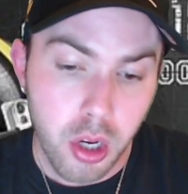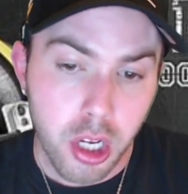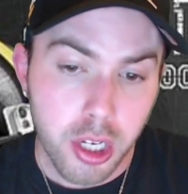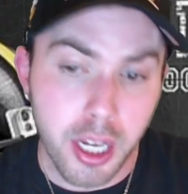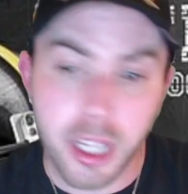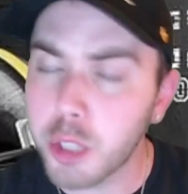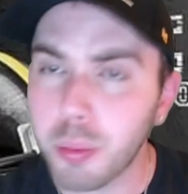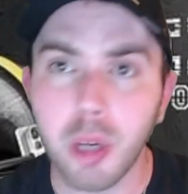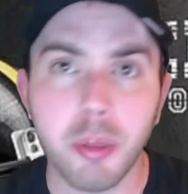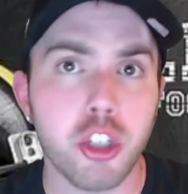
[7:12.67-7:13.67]
yeah, that's
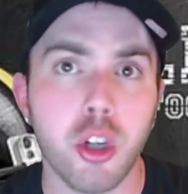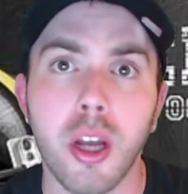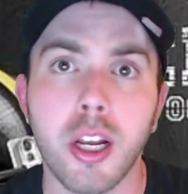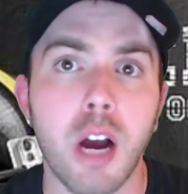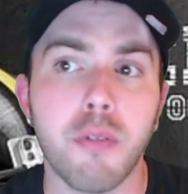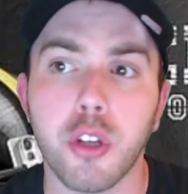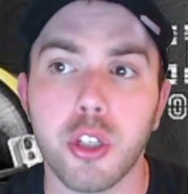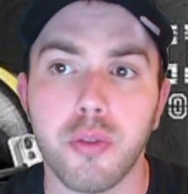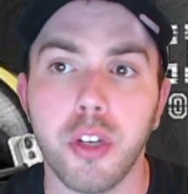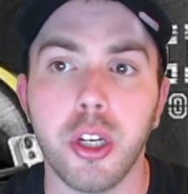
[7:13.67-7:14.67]
pretty much all I got for this
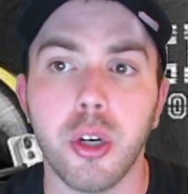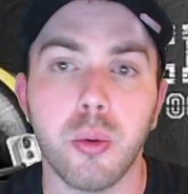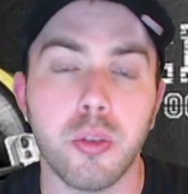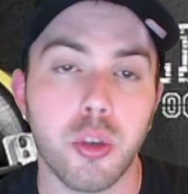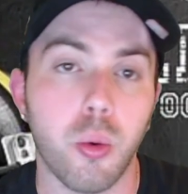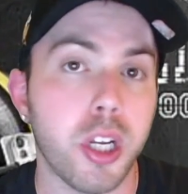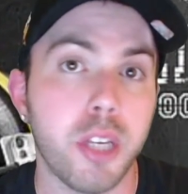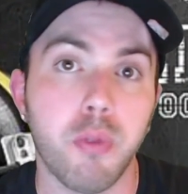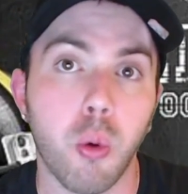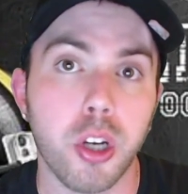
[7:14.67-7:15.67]
video.
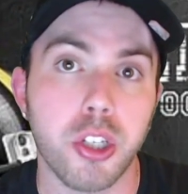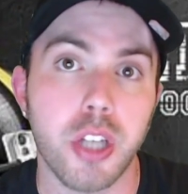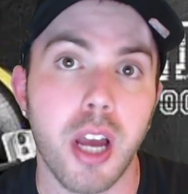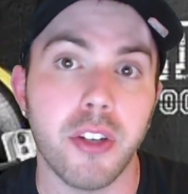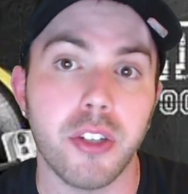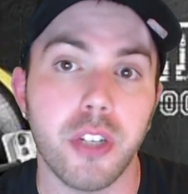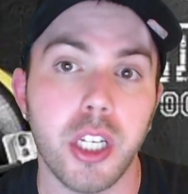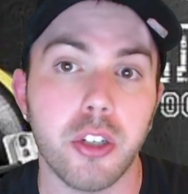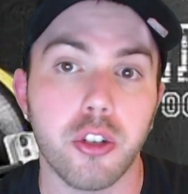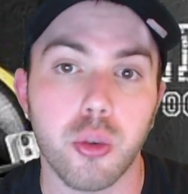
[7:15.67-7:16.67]
24-17,
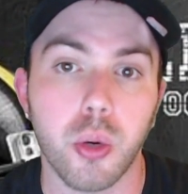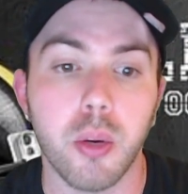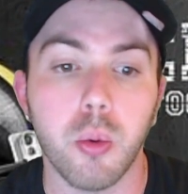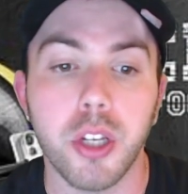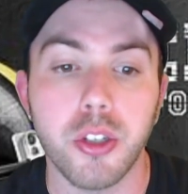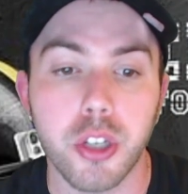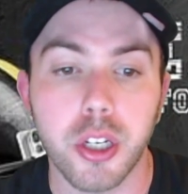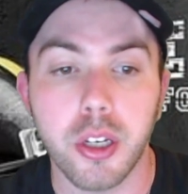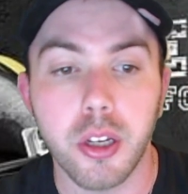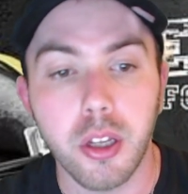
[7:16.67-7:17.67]
Detroit wins it.
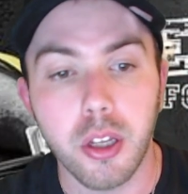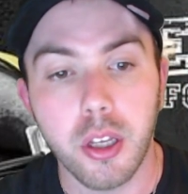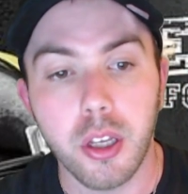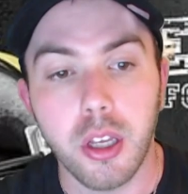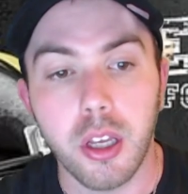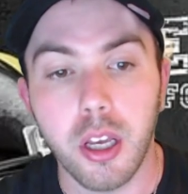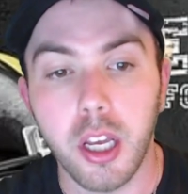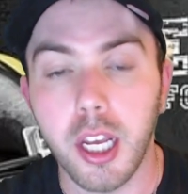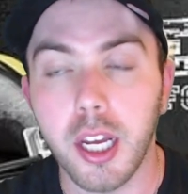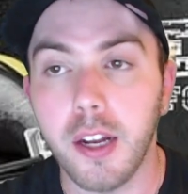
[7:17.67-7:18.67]

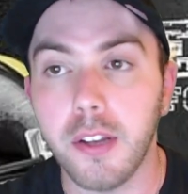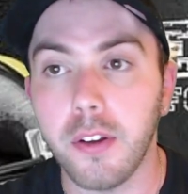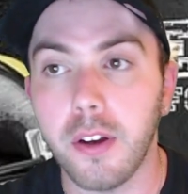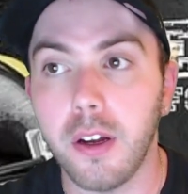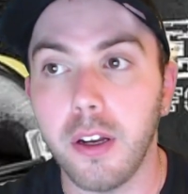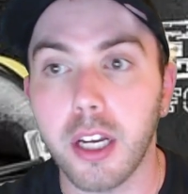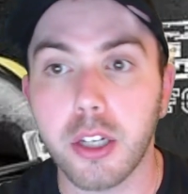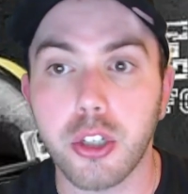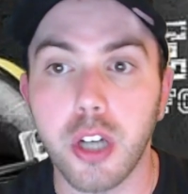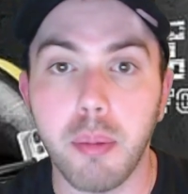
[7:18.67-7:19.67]
And
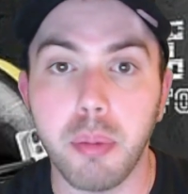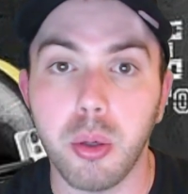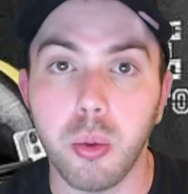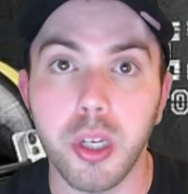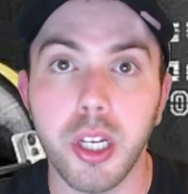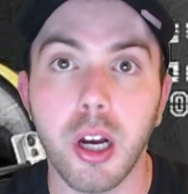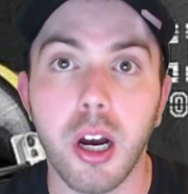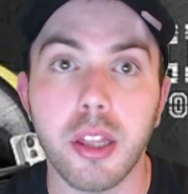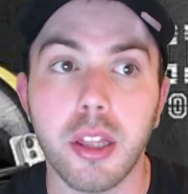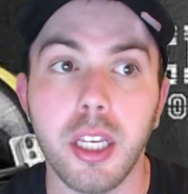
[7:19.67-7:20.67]
next up, we
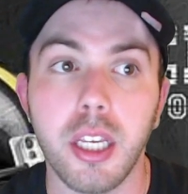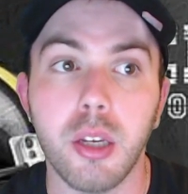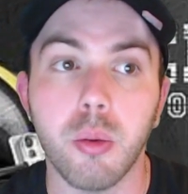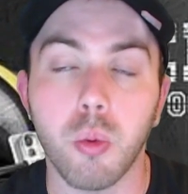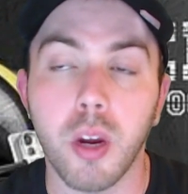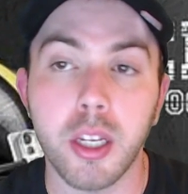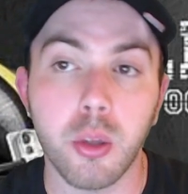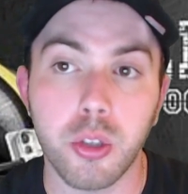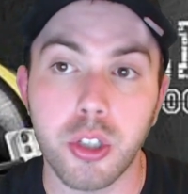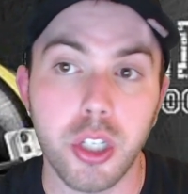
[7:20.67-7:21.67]
got the regular
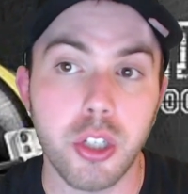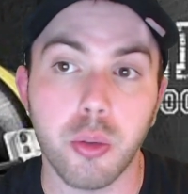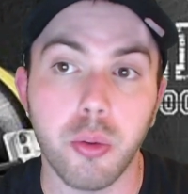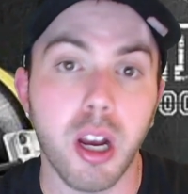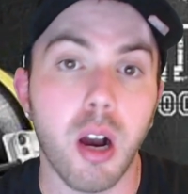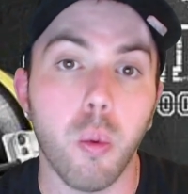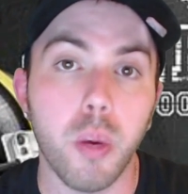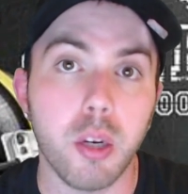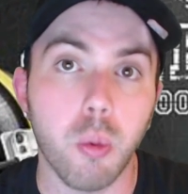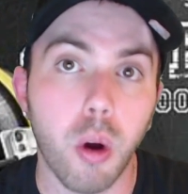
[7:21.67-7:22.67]
season. We got
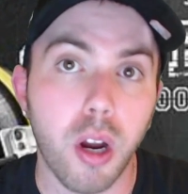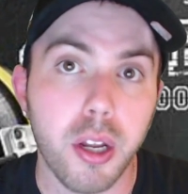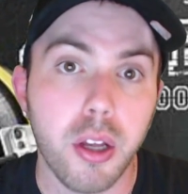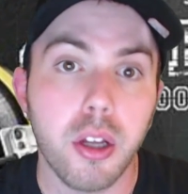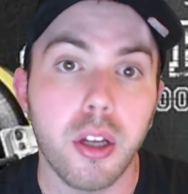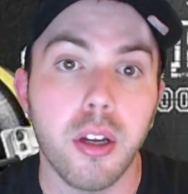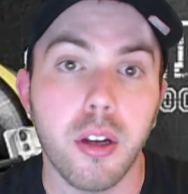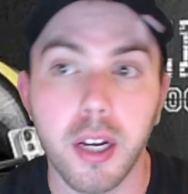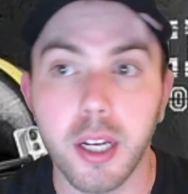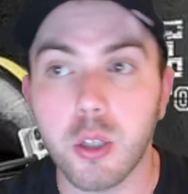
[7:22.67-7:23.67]
week 1
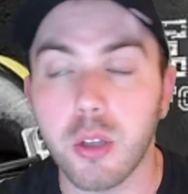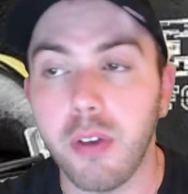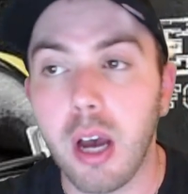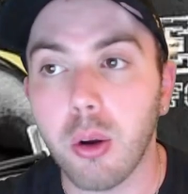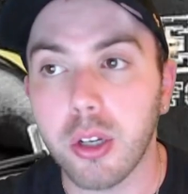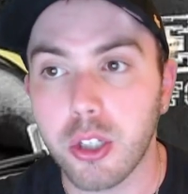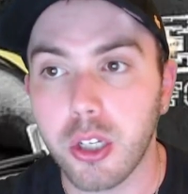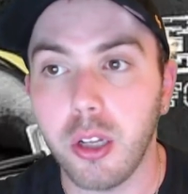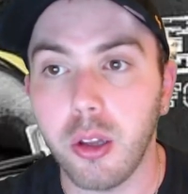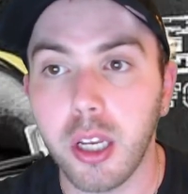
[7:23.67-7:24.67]
against the Falcons in
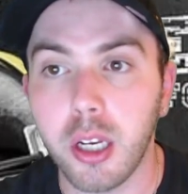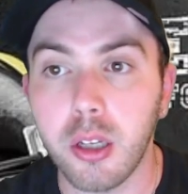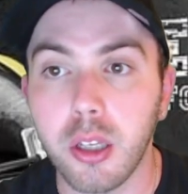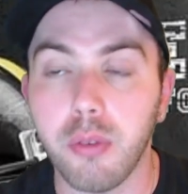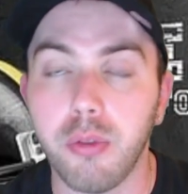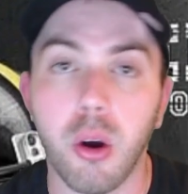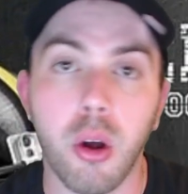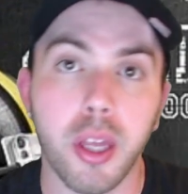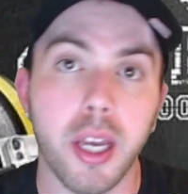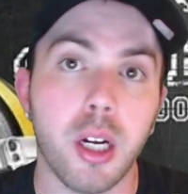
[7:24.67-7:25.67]
Atlanta. You follow
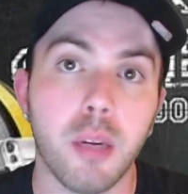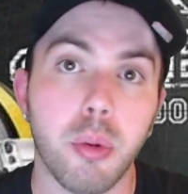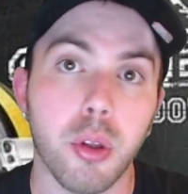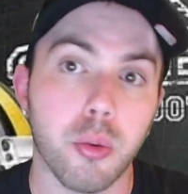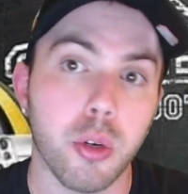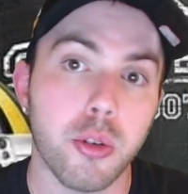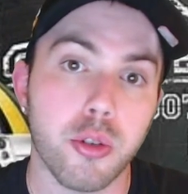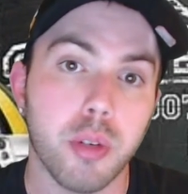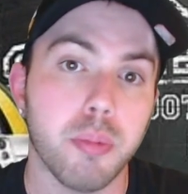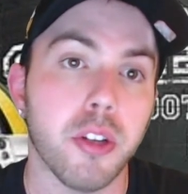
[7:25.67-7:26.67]
that up with a road
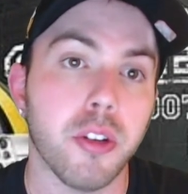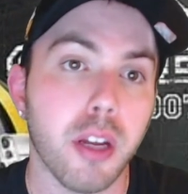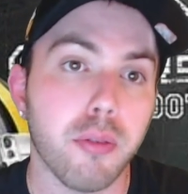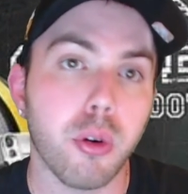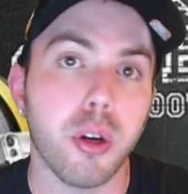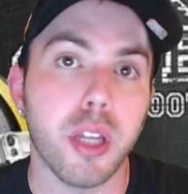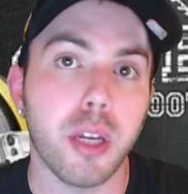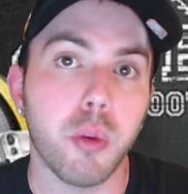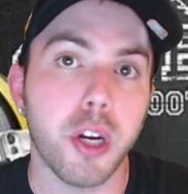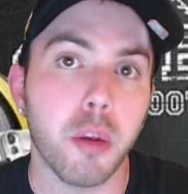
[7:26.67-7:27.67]
trip to Denver, and then
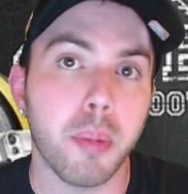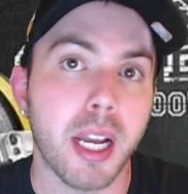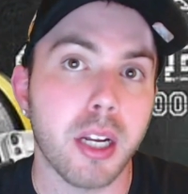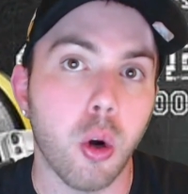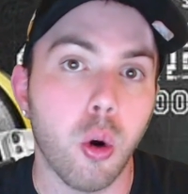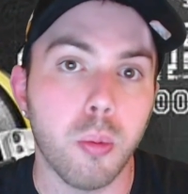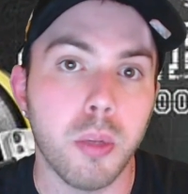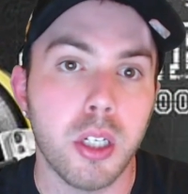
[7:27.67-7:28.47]
we are back home